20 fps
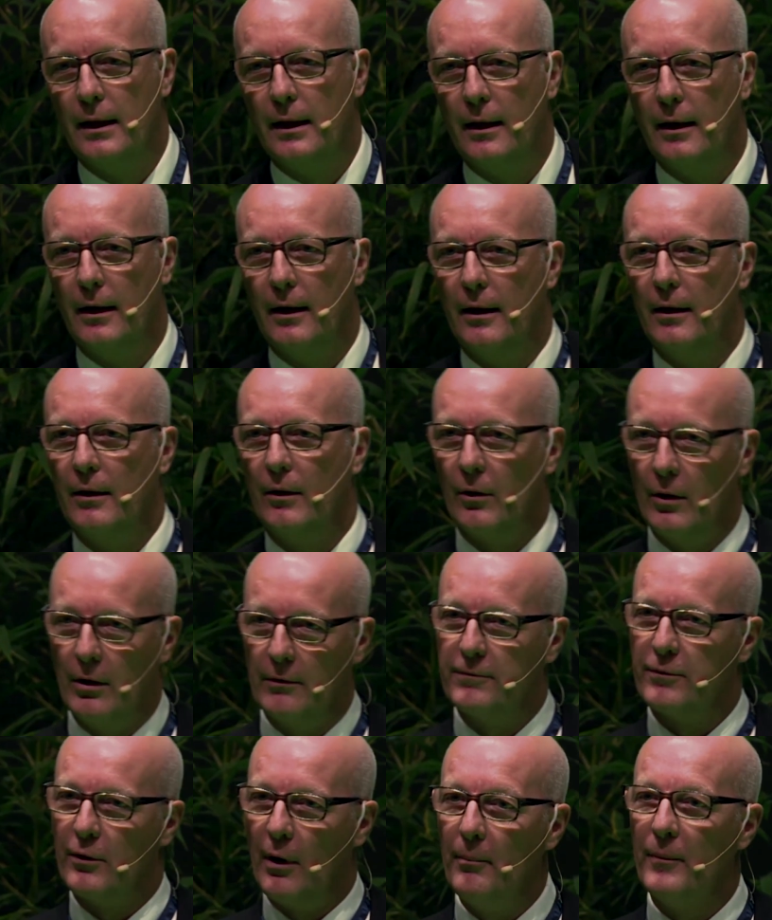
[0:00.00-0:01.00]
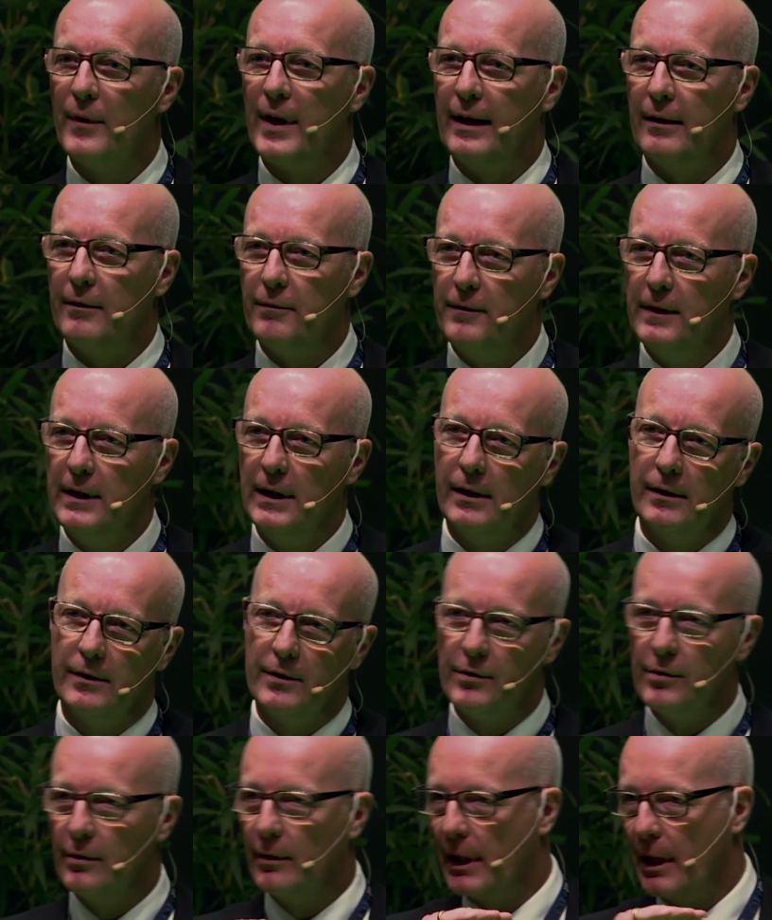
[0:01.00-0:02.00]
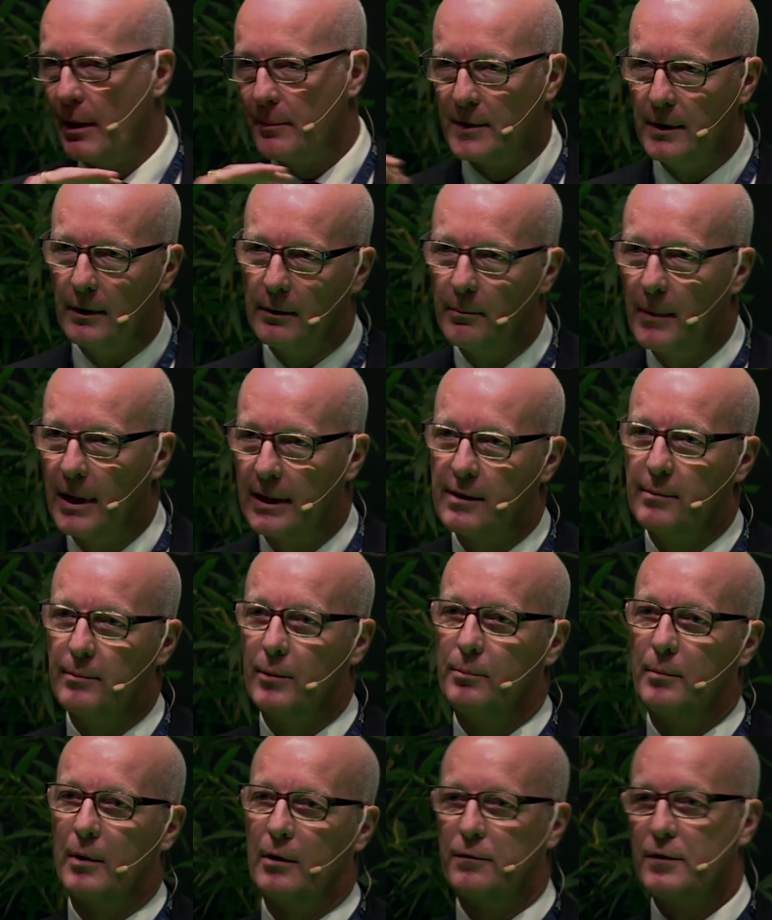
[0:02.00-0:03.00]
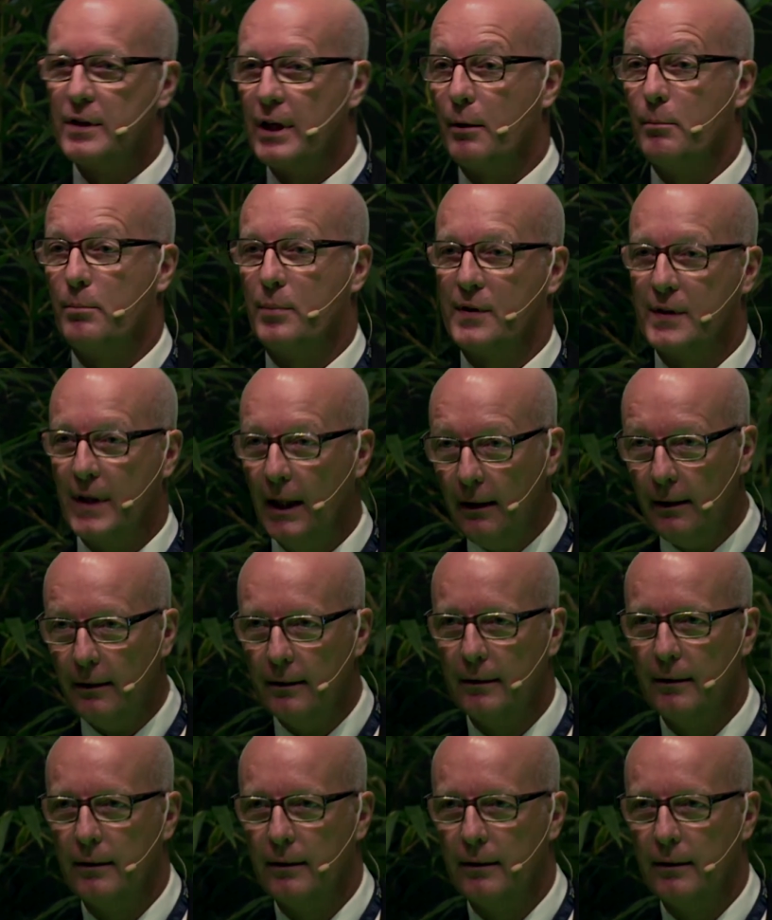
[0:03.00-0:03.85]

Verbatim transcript: uh, or from that field to an absolute maximum of 10%,